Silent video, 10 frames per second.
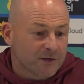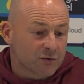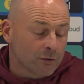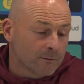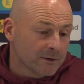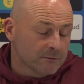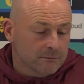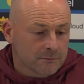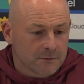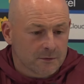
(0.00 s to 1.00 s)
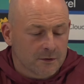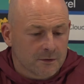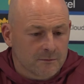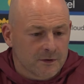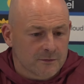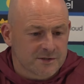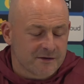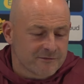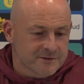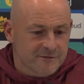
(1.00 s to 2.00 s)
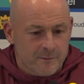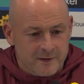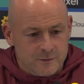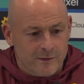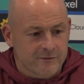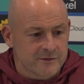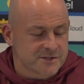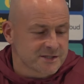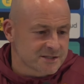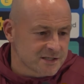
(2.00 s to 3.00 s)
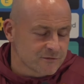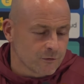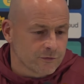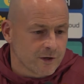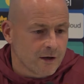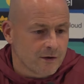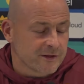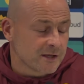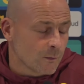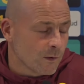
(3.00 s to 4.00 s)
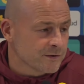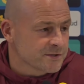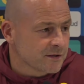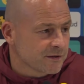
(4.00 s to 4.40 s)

tournament, it's difference of opinion whether it was successful or not. I think it was.